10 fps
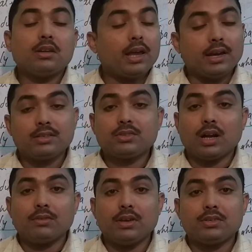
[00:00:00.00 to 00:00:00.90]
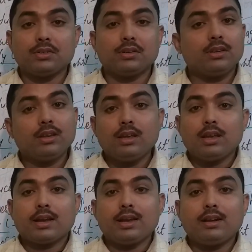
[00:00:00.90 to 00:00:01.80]
and starvation.
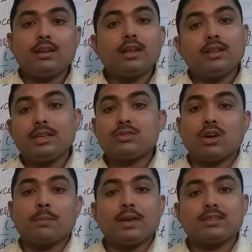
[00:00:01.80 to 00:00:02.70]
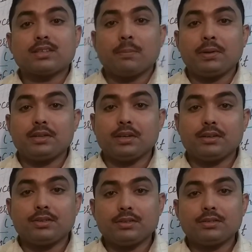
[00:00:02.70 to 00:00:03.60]
Clear? This topic is completed.